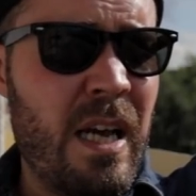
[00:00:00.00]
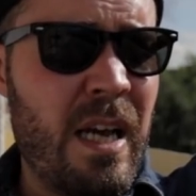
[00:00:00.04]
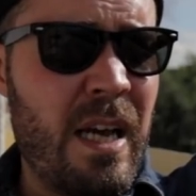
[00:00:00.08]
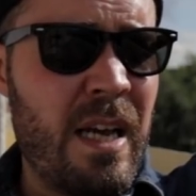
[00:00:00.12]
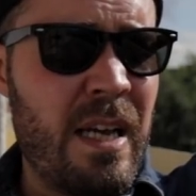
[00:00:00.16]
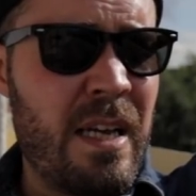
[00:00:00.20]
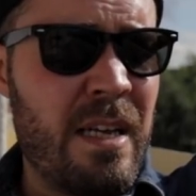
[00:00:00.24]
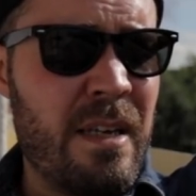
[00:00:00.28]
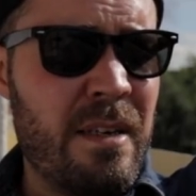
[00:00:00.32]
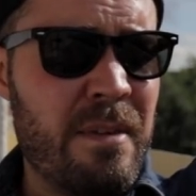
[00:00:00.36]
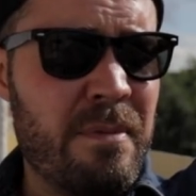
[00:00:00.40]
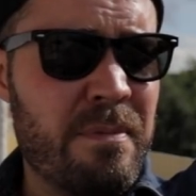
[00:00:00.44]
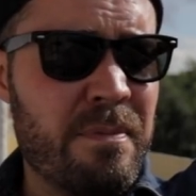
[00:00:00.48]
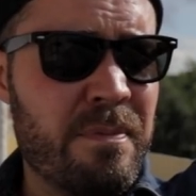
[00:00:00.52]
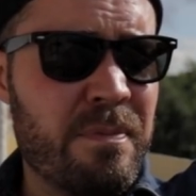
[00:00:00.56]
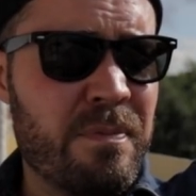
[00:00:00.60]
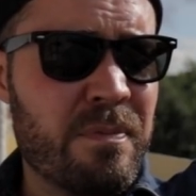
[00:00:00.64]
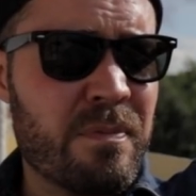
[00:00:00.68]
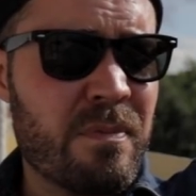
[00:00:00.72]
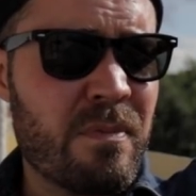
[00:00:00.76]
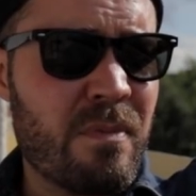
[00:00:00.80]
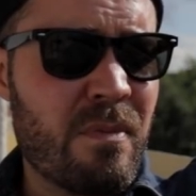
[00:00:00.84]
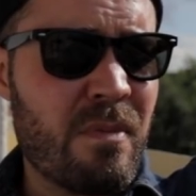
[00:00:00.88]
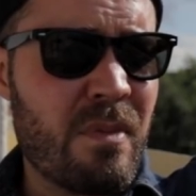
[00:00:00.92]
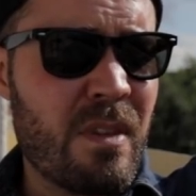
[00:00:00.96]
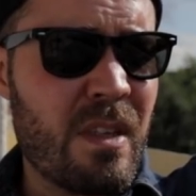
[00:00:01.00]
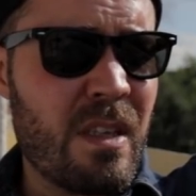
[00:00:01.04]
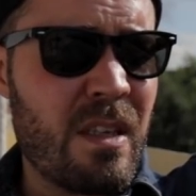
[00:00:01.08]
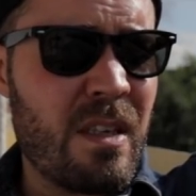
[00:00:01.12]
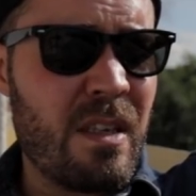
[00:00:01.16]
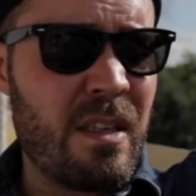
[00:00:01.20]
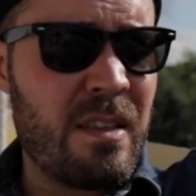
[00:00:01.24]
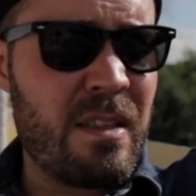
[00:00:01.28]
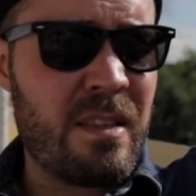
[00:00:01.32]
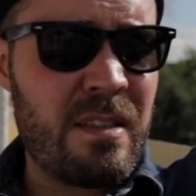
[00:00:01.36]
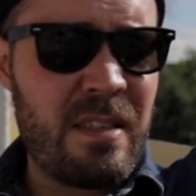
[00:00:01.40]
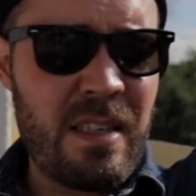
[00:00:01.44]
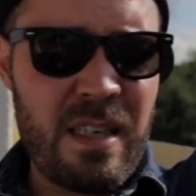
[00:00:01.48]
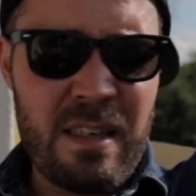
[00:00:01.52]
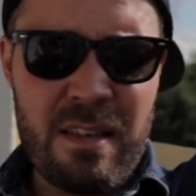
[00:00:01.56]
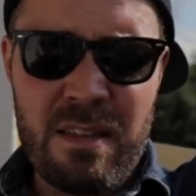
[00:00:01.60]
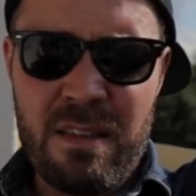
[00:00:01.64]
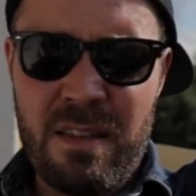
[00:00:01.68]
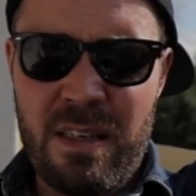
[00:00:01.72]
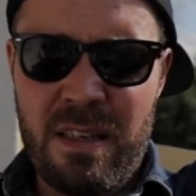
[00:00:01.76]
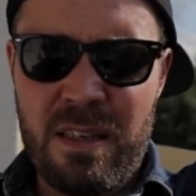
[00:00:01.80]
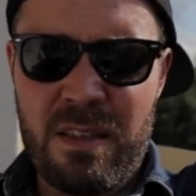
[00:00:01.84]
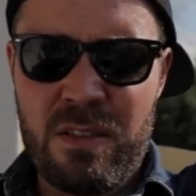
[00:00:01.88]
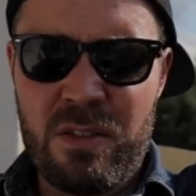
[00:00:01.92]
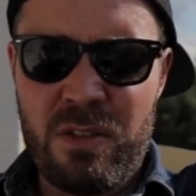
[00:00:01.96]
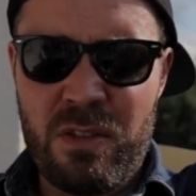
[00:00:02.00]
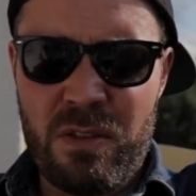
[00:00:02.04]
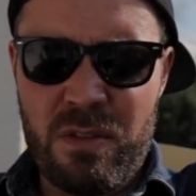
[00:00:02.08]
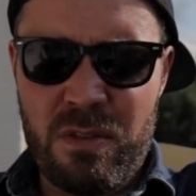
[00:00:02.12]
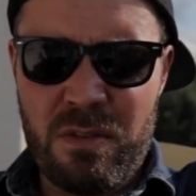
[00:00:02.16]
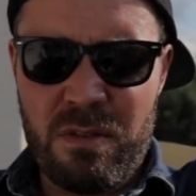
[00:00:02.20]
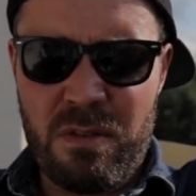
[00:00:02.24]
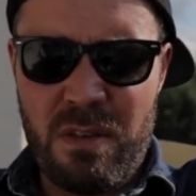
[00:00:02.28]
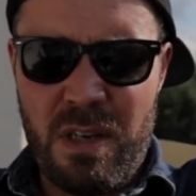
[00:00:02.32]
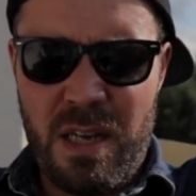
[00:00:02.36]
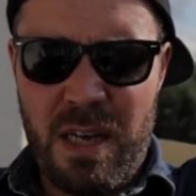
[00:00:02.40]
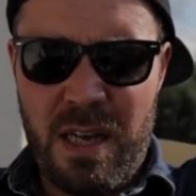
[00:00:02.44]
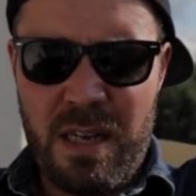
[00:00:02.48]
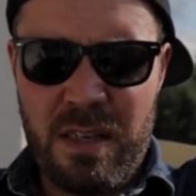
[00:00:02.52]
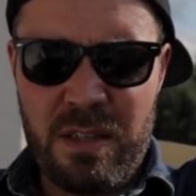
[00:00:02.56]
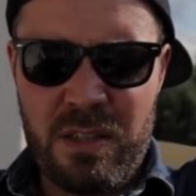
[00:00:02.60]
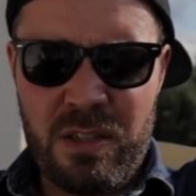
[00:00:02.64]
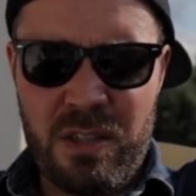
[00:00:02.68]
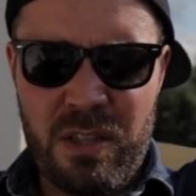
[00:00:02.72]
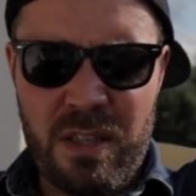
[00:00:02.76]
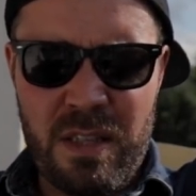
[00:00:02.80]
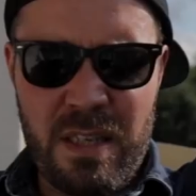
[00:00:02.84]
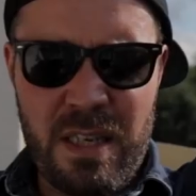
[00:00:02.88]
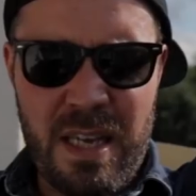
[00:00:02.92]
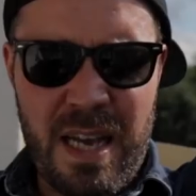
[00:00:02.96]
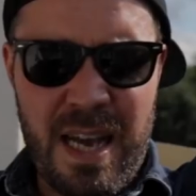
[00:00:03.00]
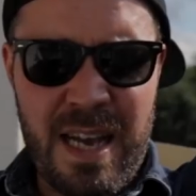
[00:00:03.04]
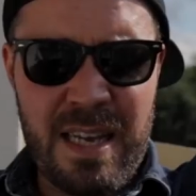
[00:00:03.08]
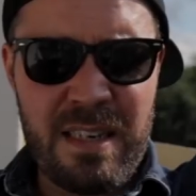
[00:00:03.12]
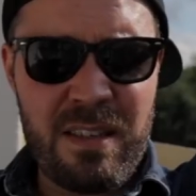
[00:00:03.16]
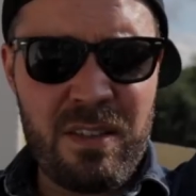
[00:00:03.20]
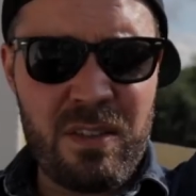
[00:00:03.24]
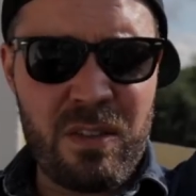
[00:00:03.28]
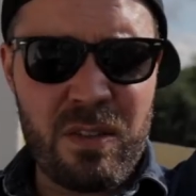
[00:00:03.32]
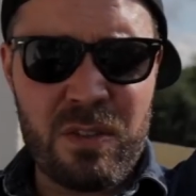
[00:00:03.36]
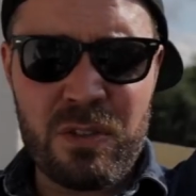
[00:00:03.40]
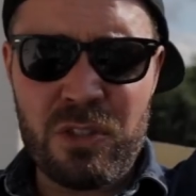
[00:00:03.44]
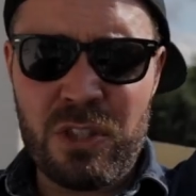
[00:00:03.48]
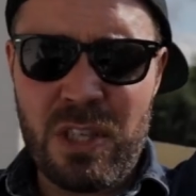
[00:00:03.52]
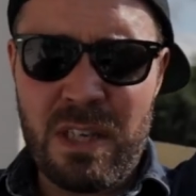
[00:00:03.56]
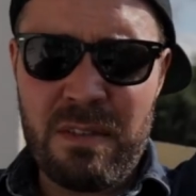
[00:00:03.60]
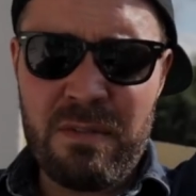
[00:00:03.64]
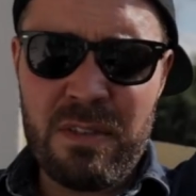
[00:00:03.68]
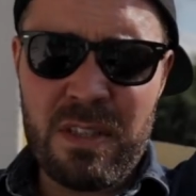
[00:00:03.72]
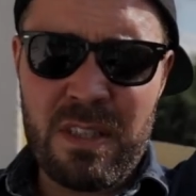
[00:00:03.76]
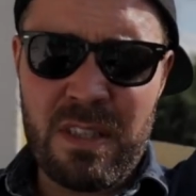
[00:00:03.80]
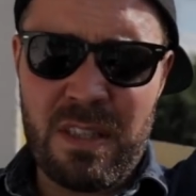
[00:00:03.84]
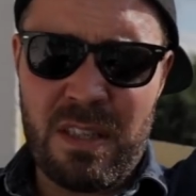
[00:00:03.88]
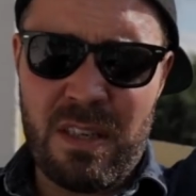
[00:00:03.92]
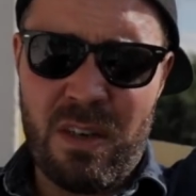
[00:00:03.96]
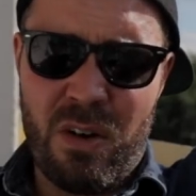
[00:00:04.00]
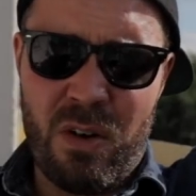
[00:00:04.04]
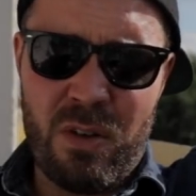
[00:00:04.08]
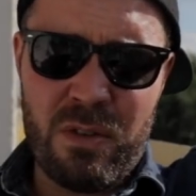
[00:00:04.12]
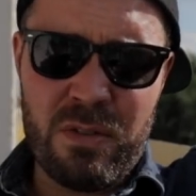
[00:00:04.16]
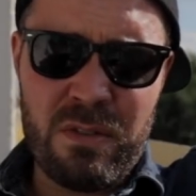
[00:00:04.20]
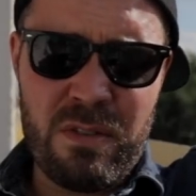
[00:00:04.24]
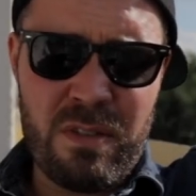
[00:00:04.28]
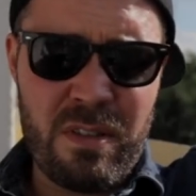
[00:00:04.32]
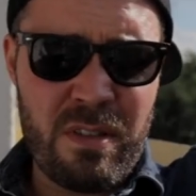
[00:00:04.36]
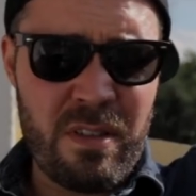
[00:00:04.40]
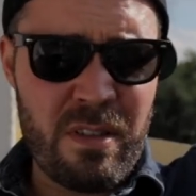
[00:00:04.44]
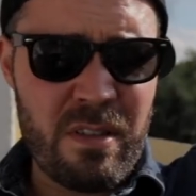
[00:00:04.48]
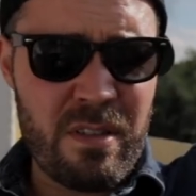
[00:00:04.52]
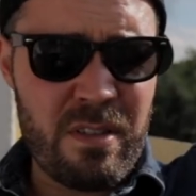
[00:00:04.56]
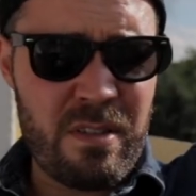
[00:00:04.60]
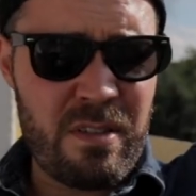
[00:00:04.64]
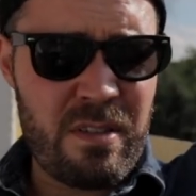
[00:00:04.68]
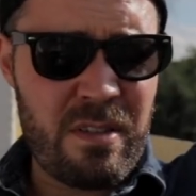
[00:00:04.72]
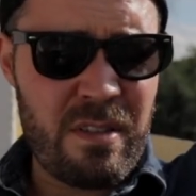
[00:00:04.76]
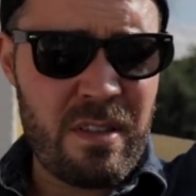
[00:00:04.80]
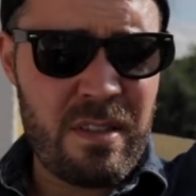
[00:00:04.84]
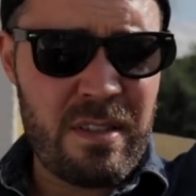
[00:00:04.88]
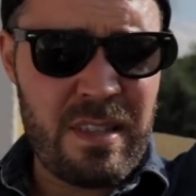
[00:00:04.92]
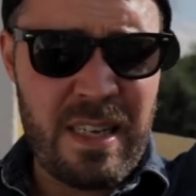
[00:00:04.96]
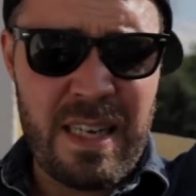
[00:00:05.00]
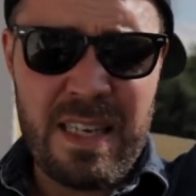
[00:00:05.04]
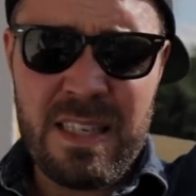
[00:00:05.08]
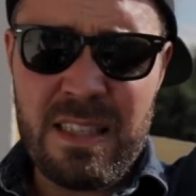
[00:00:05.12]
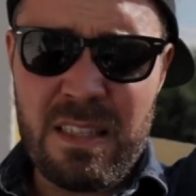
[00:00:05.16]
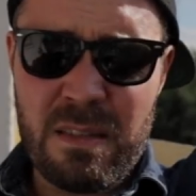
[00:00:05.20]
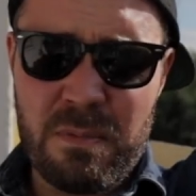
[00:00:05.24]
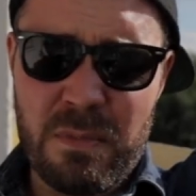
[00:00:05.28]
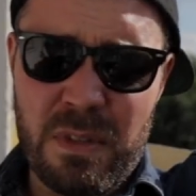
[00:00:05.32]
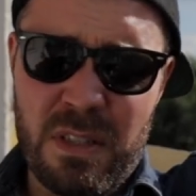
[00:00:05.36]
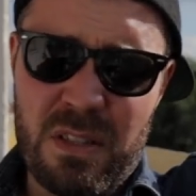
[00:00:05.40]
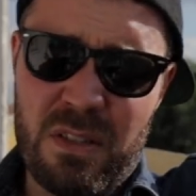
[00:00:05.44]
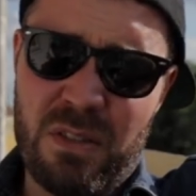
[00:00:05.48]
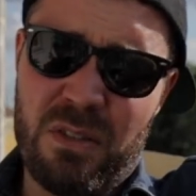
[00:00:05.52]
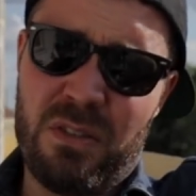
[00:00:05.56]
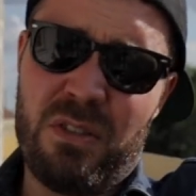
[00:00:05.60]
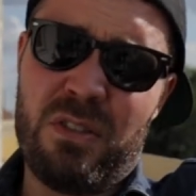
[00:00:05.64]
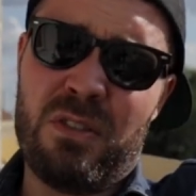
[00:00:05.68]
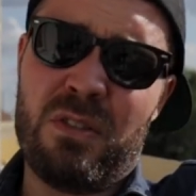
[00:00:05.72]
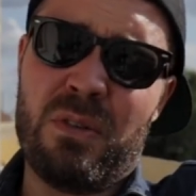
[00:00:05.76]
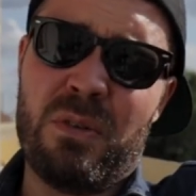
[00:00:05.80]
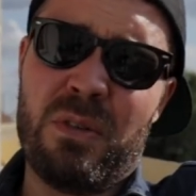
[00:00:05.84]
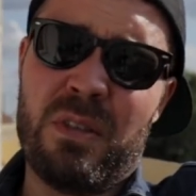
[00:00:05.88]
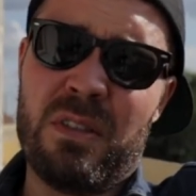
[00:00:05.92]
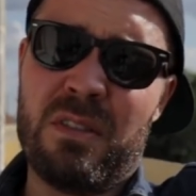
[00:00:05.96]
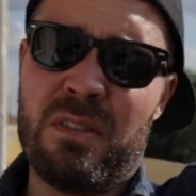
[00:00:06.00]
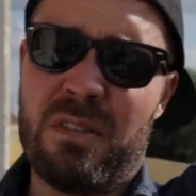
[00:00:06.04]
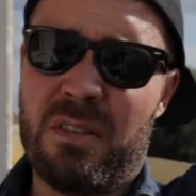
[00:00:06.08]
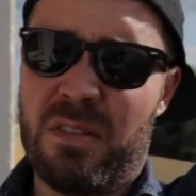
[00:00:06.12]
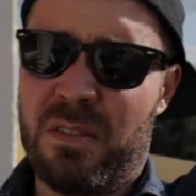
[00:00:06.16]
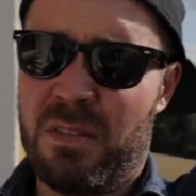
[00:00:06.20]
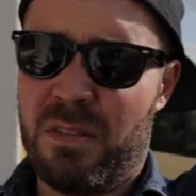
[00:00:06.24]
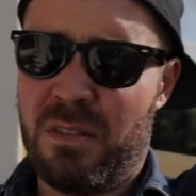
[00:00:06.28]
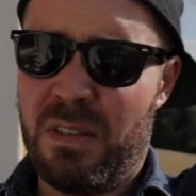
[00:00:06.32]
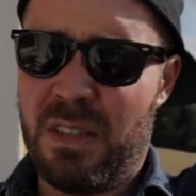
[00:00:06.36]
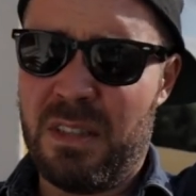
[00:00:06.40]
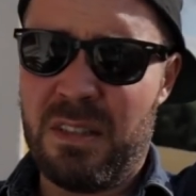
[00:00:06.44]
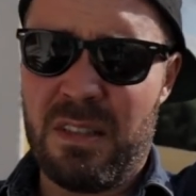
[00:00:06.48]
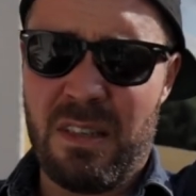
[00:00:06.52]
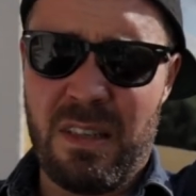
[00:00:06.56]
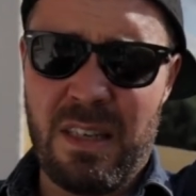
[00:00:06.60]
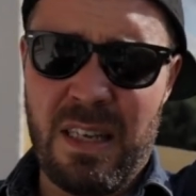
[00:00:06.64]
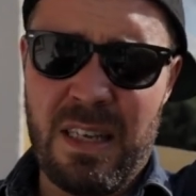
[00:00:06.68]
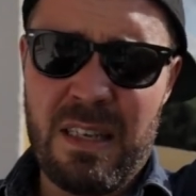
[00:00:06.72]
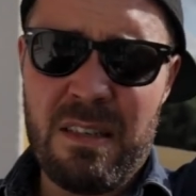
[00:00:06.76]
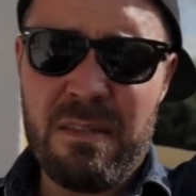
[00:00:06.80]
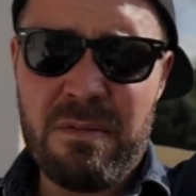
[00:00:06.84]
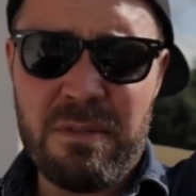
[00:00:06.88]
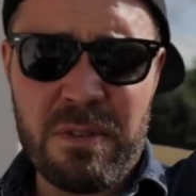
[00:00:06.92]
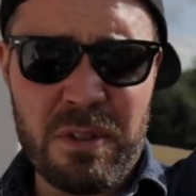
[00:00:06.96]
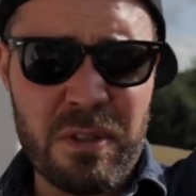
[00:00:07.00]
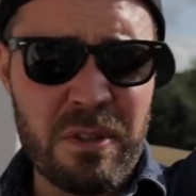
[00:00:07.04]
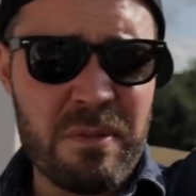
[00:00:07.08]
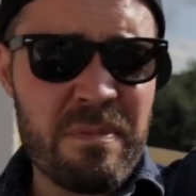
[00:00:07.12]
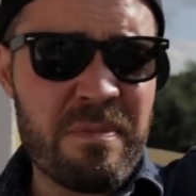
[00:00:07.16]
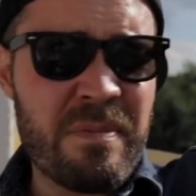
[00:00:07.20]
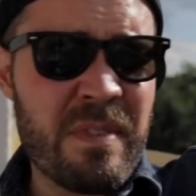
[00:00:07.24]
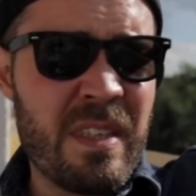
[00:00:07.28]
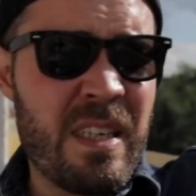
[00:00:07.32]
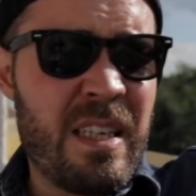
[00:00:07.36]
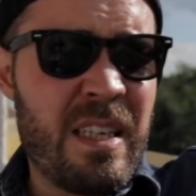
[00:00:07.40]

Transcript: Um, and the second thing is you're actually adding longevity onto this, this item and it's not just going to, into landfill